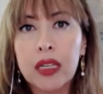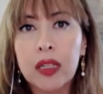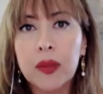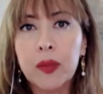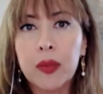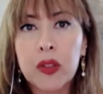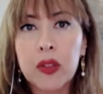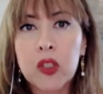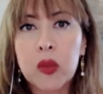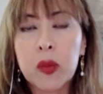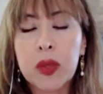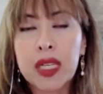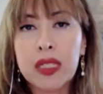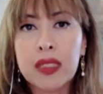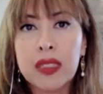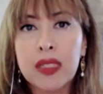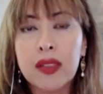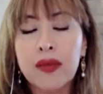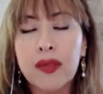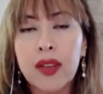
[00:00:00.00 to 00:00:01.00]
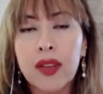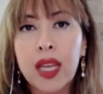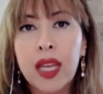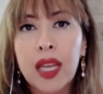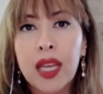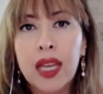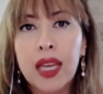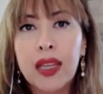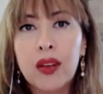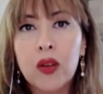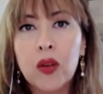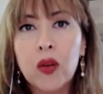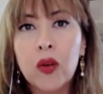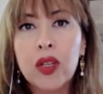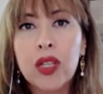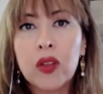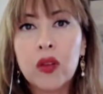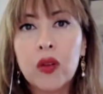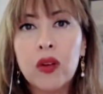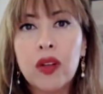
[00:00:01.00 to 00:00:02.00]
perspective and go
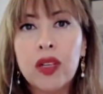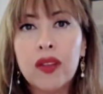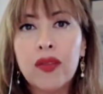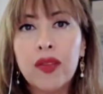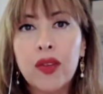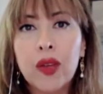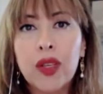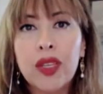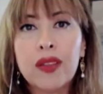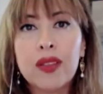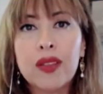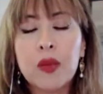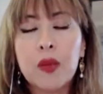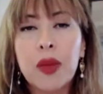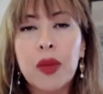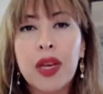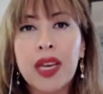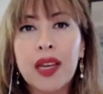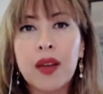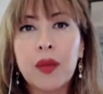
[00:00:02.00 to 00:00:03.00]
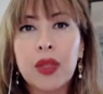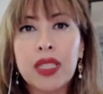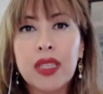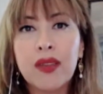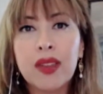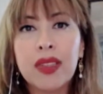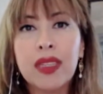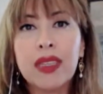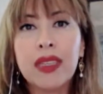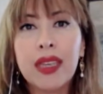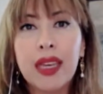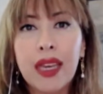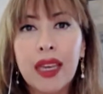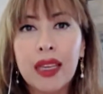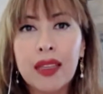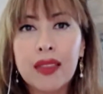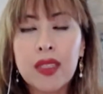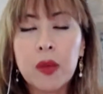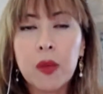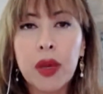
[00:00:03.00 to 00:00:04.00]
not only a few years back, but even
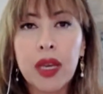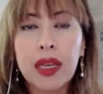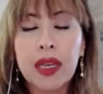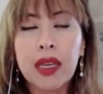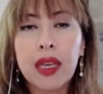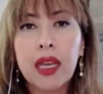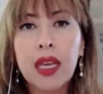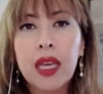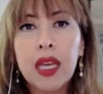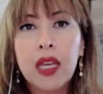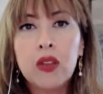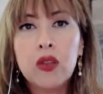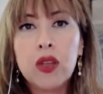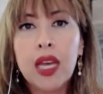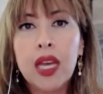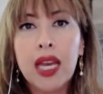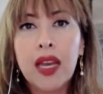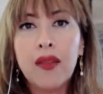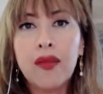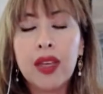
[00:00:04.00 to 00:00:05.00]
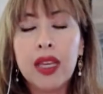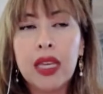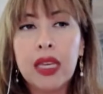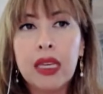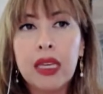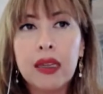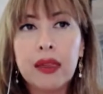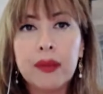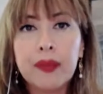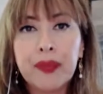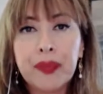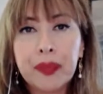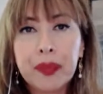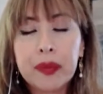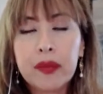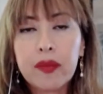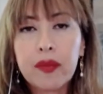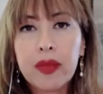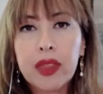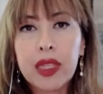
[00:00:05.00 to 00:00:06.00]
decades back, to have an
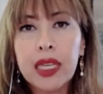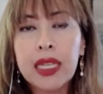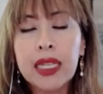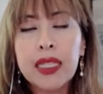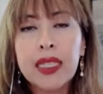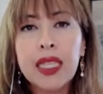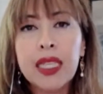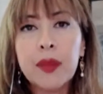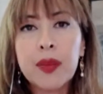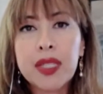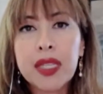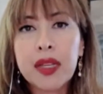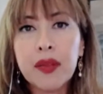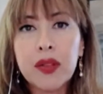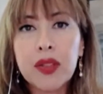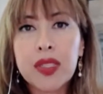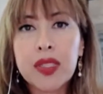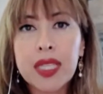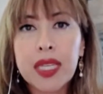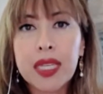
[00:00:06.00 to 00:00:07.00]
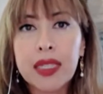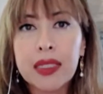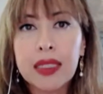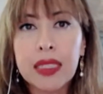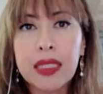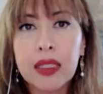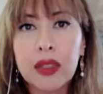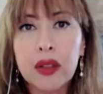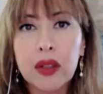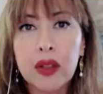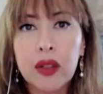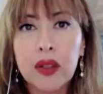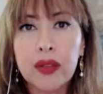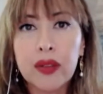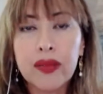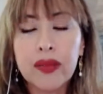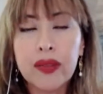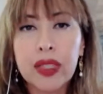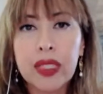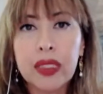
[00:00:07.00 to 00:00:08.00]
in-depth understanding
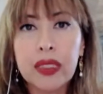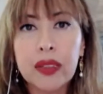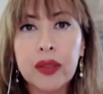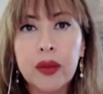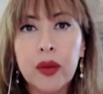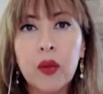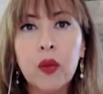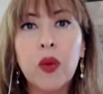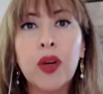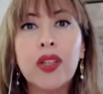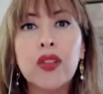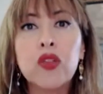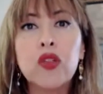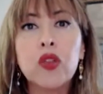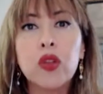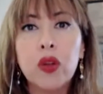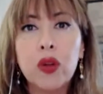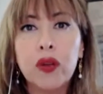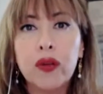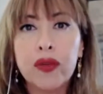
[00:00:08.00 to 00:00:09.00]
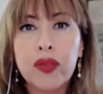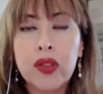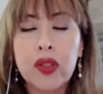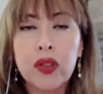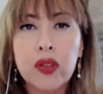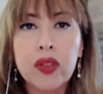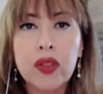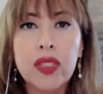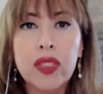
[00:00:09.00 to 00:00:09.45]
of what drove certain